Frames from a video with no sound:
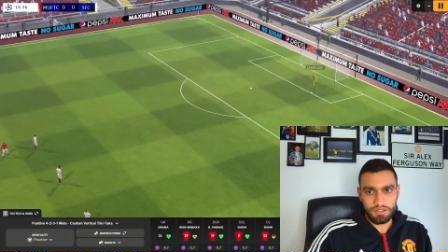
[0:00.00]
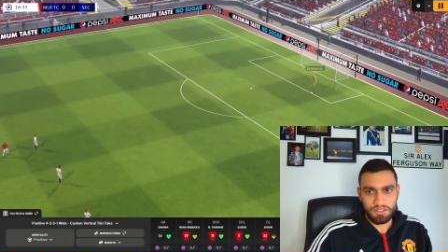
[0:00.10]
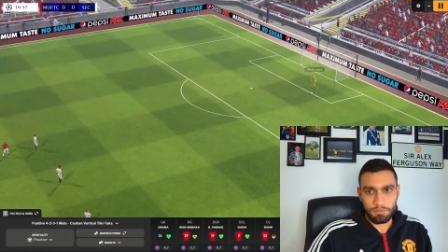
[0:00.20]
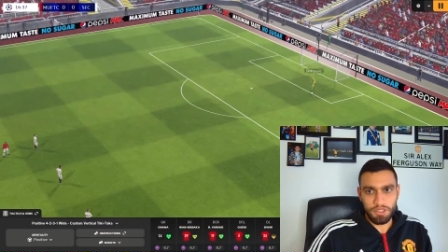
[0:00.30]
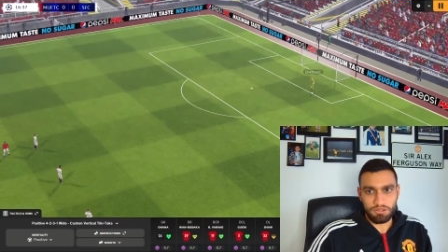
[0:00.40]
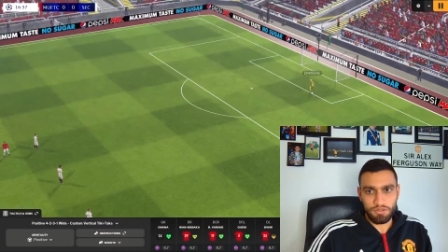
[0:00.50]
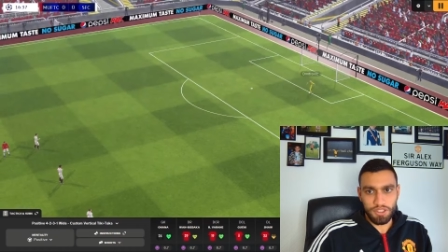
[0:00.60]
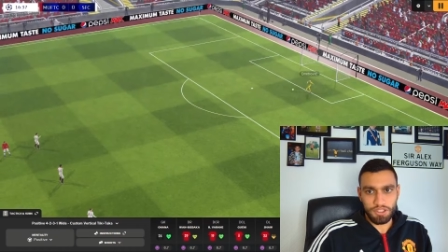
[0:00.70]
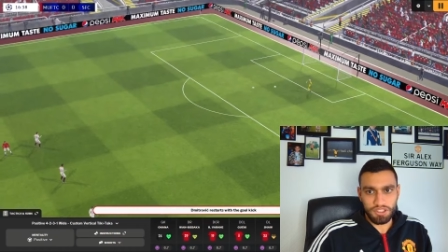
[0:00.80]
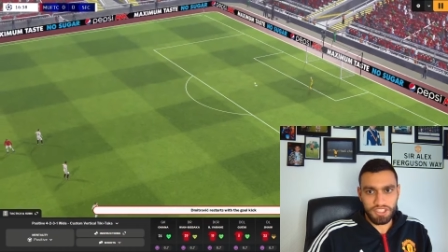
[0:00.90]

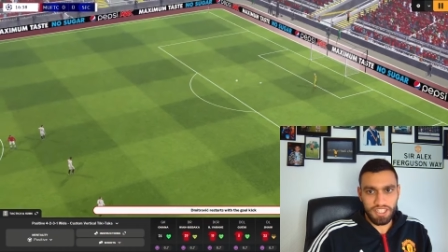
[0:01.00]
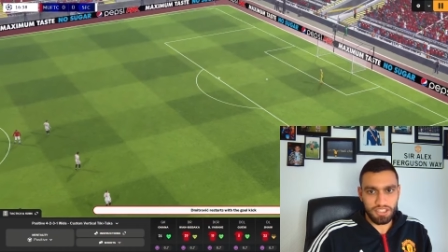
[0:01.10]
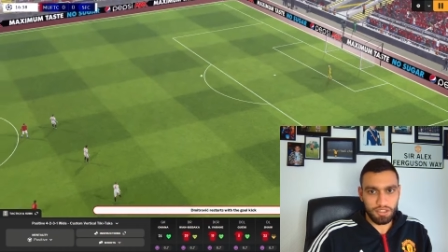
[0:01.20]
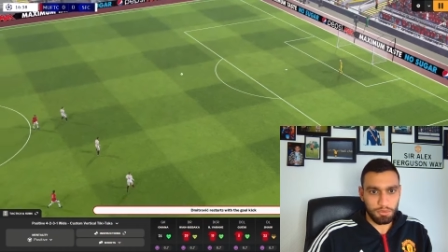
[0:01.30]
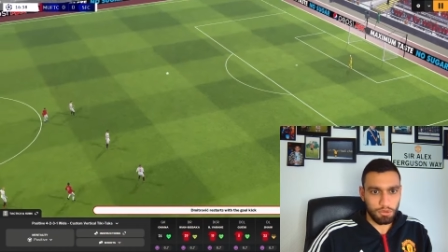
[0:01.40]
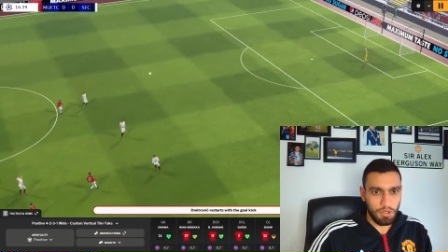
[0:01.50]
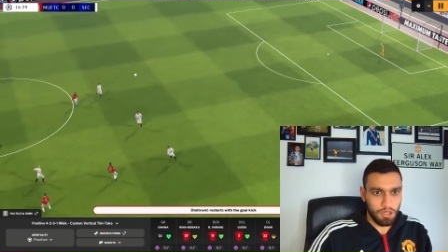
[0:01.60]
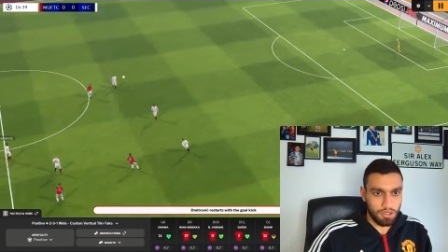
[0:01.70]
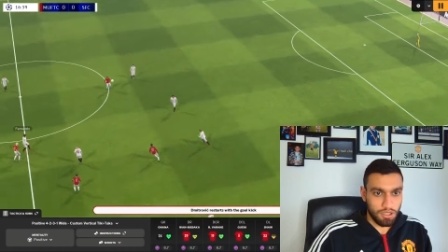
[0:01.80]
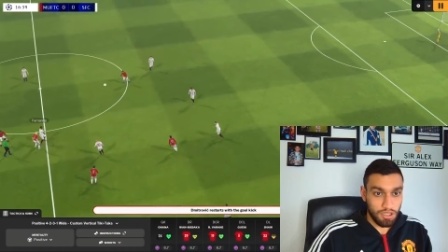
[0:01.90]
Dimitrovic just kicks the ball
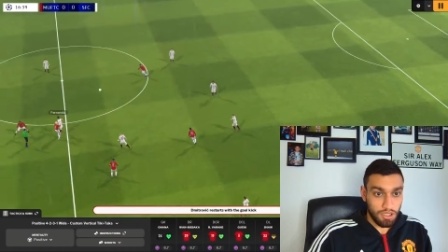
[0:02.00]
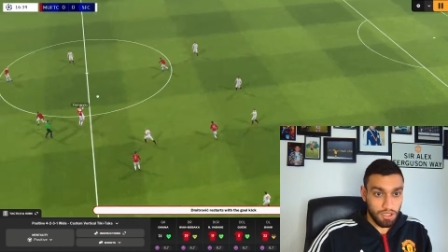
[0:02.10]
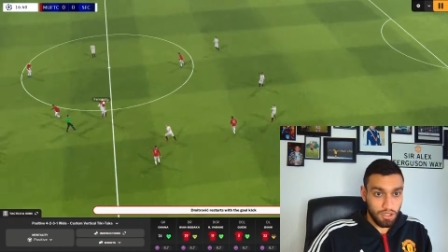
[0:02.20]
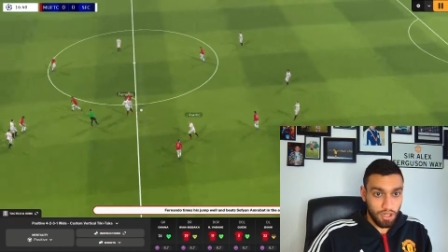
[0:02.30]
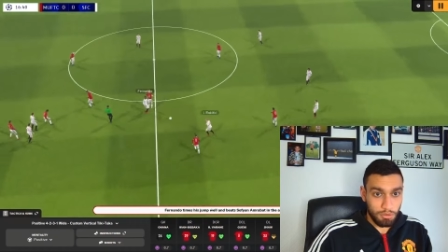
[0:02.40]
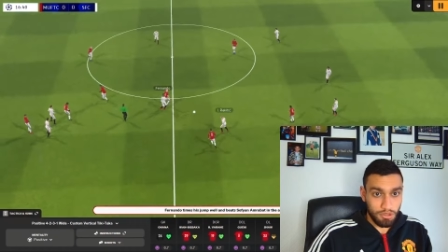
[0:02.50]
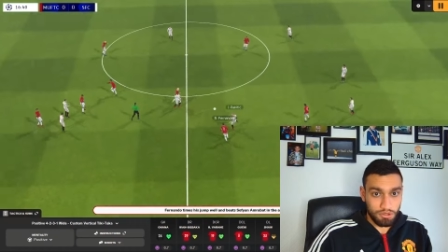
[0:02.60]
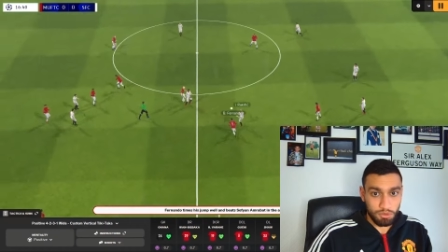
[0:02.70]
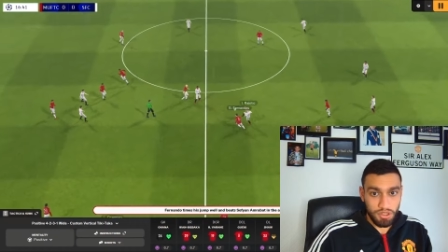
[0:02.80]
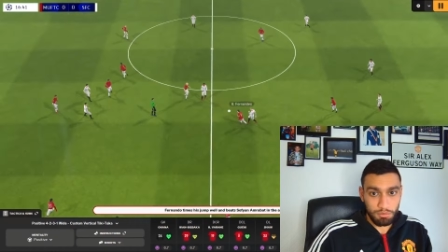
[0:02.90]
long. Are we going
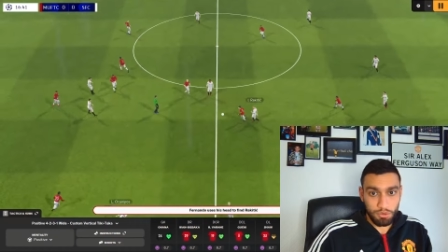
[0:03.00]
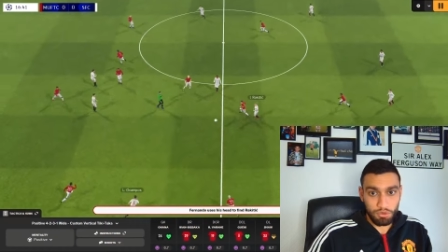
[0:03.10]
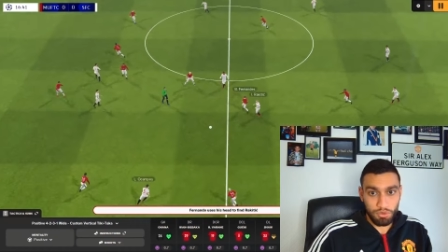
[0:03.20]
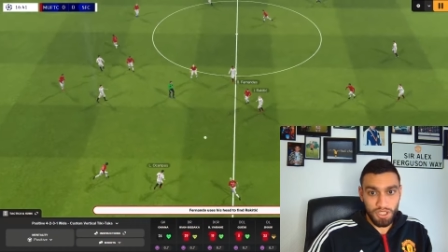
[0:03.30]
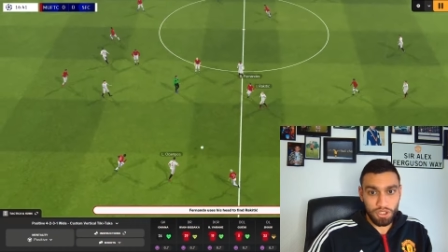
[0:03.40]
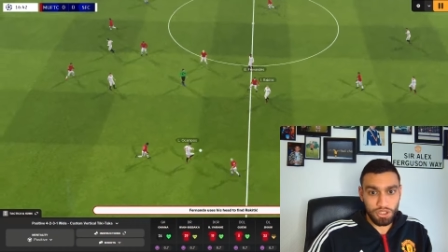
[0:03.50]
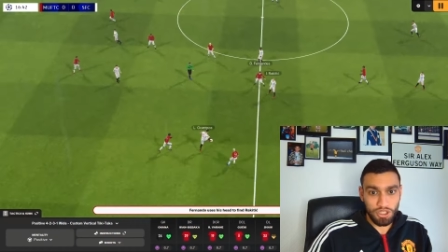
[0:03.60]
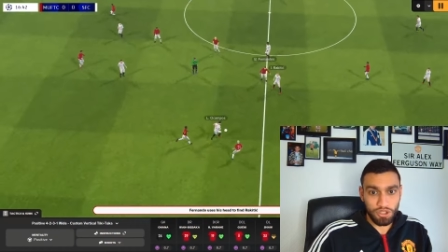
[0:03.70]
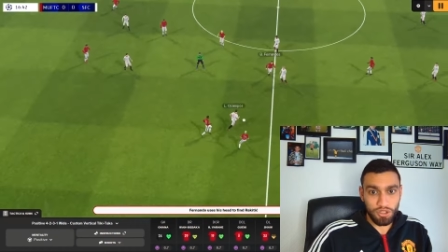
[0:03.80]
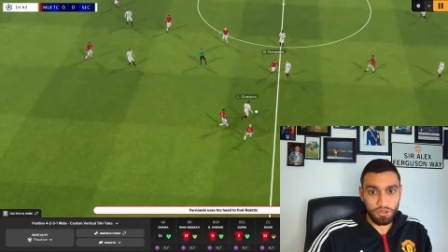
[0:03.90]
to win the ball? We're usually
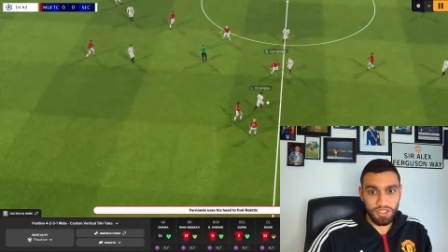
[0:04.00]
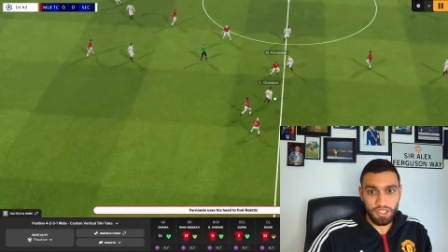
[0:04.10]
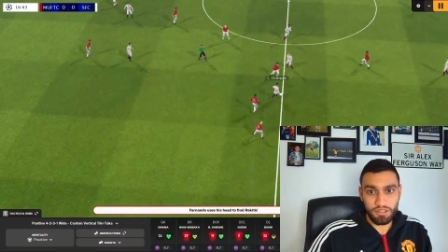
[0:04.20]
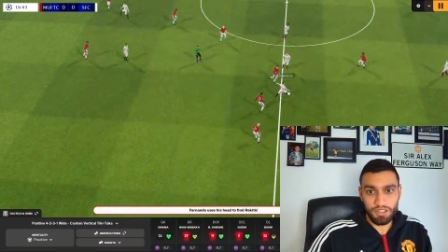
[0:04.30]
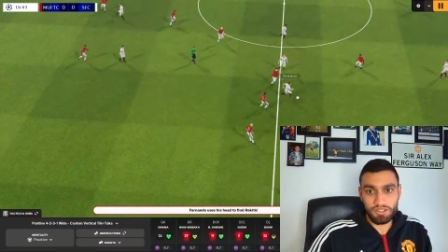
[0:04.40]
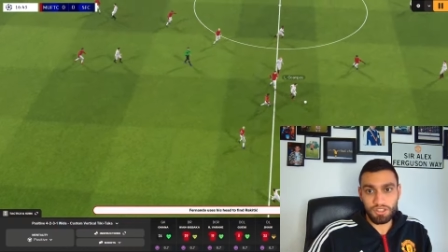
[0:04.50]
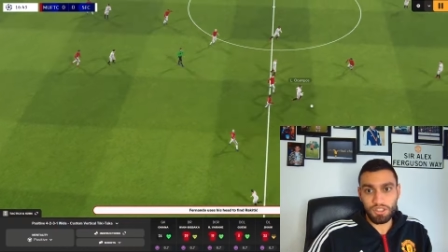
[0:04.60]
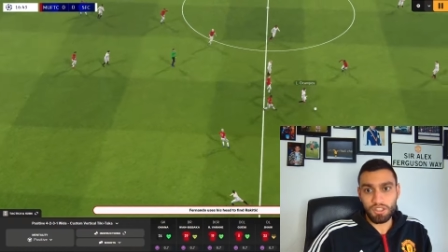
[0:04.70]
good in those areas.